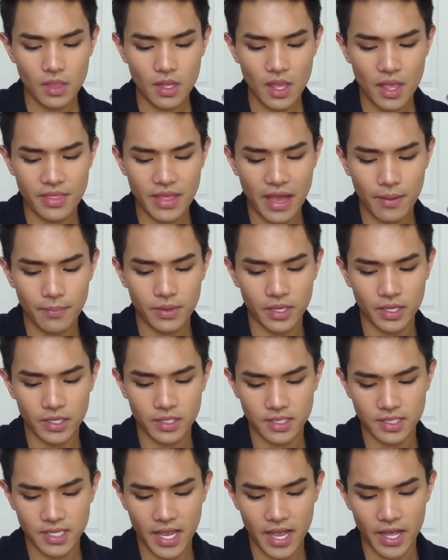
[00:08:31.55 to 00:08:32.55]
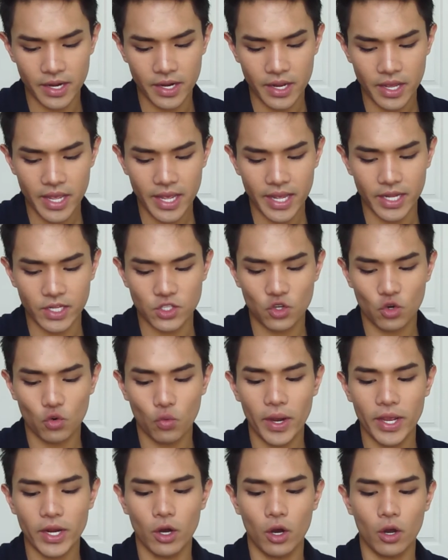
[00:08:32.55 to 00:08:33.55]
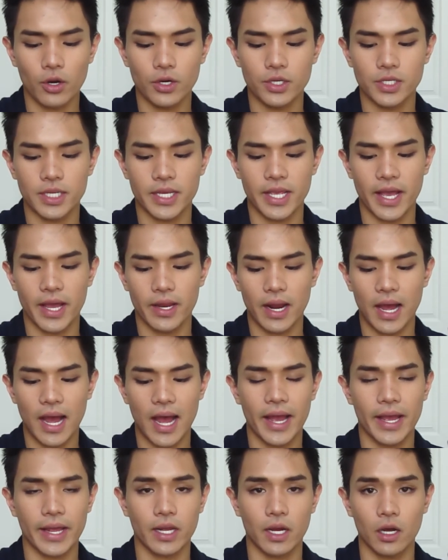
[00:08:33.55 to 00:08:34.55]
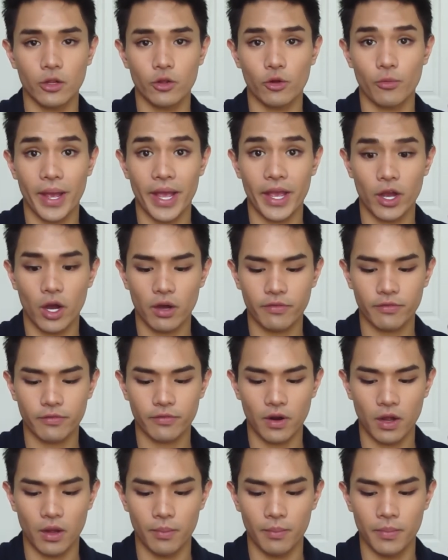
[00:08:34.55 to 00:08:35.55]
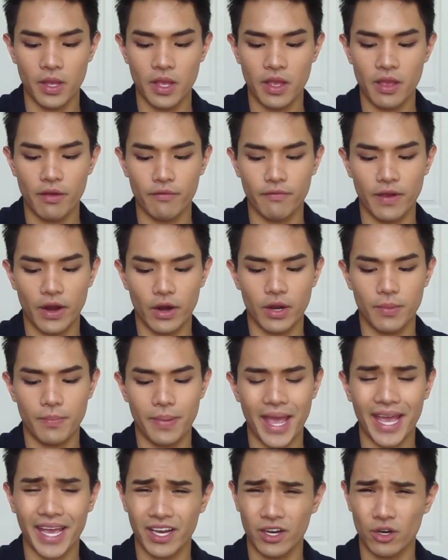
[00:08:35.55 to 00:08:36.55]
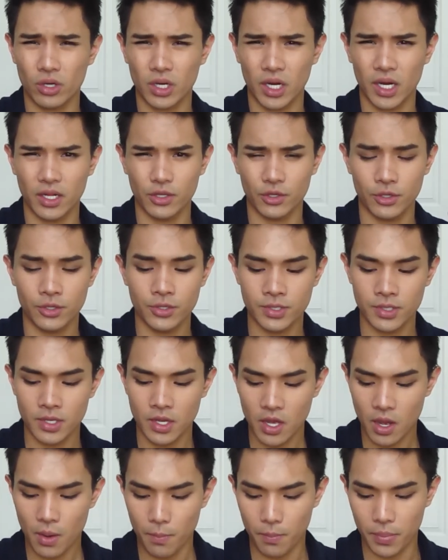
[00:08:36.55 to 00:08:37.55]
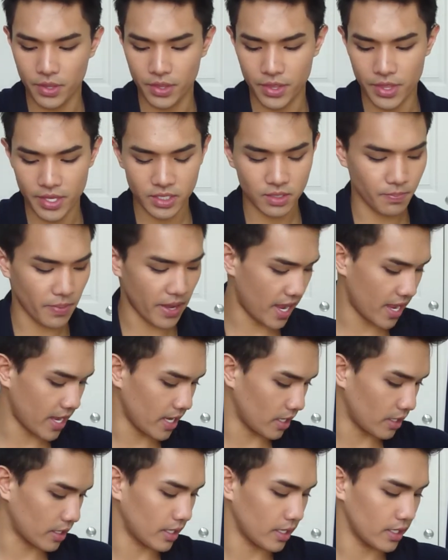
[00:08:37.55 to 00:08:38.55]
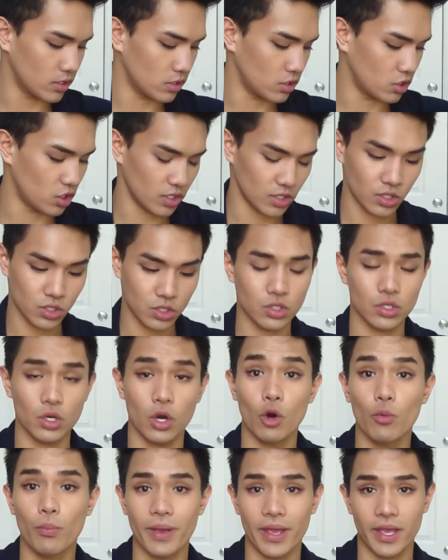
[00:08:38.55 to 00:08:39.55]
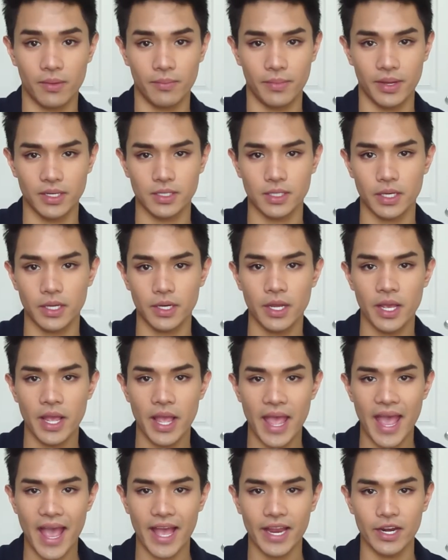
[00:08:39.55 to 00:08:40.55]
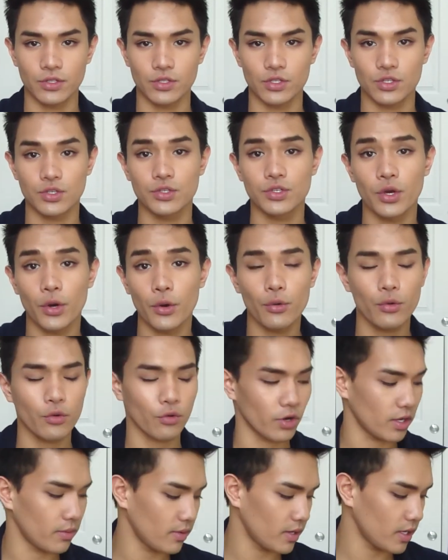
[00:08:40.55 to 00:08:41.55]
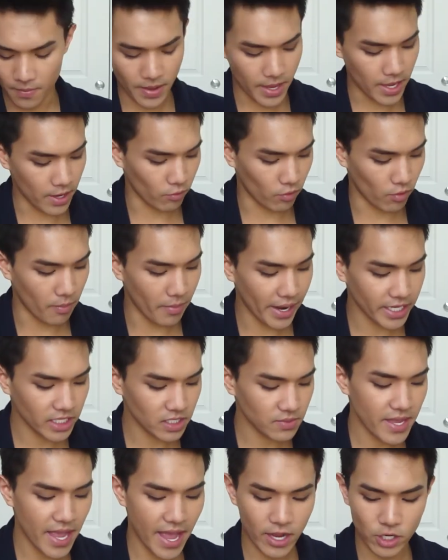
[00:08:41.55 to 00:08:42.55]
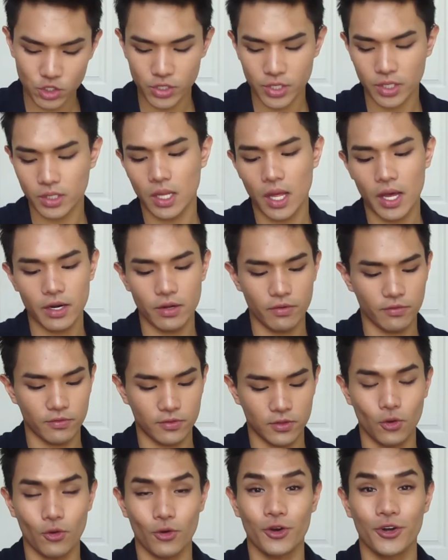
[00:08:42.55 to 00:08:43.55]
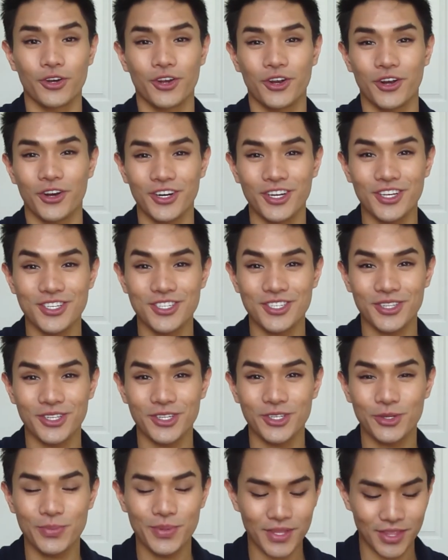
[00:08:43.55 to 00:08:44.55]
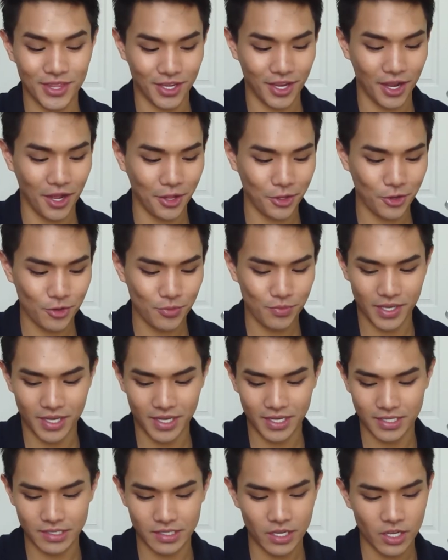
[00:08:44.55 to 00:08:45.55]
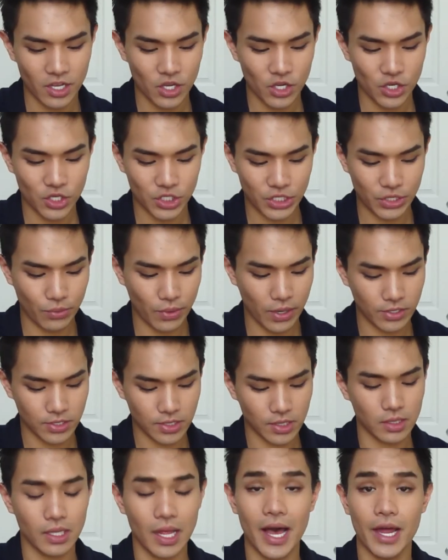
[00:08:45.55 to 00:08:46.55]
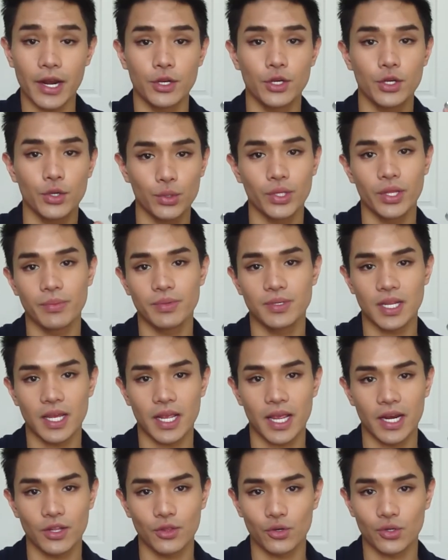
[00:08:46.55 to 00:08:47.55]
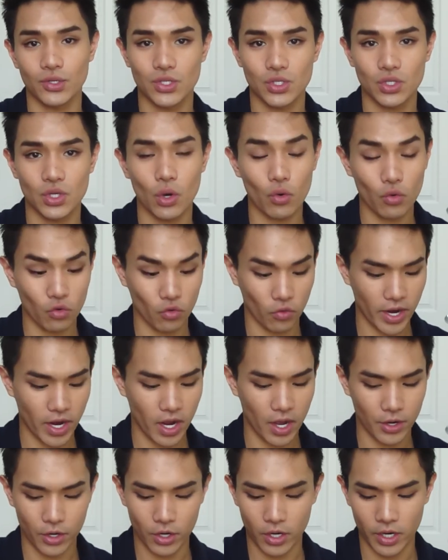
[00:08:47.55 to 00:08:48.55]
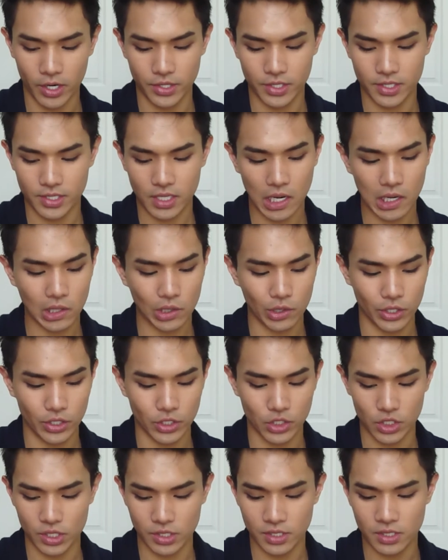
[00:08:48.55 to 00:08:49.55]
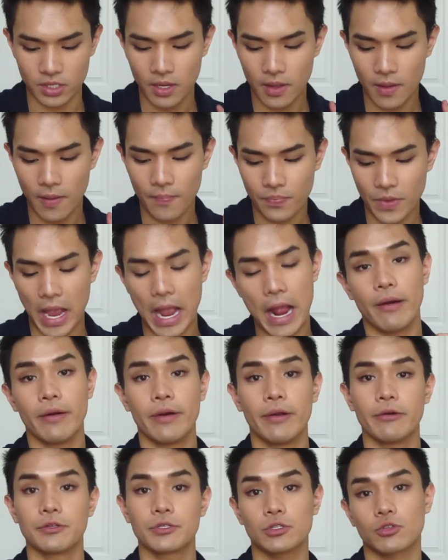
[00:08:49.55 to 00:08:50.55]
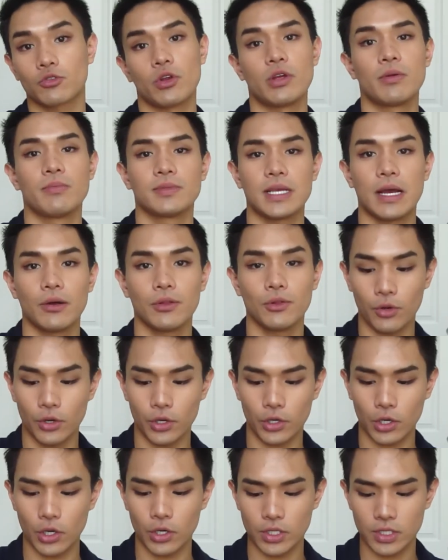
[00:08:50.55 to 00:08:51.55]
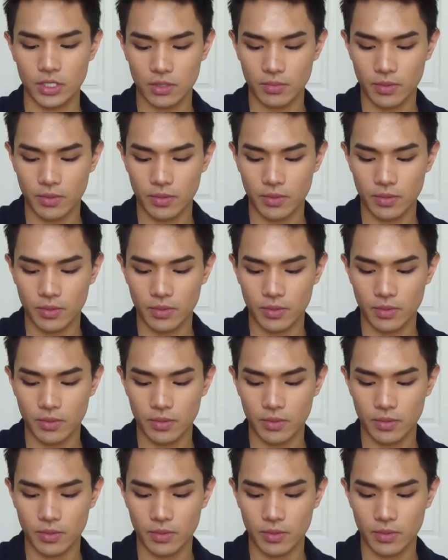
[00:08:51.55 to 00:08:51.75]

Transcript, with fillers: that being said, it's quite hard to get high color payoff from very pale colors, but this pink is just so pigmented and it's so creamy. It reminds me actually a lot of Lauren Curtis, a little bit the color, because she wears a lot of nude lipstick and it looks so great on her, and this color just, I don't know, it screams out Lauren Curtis to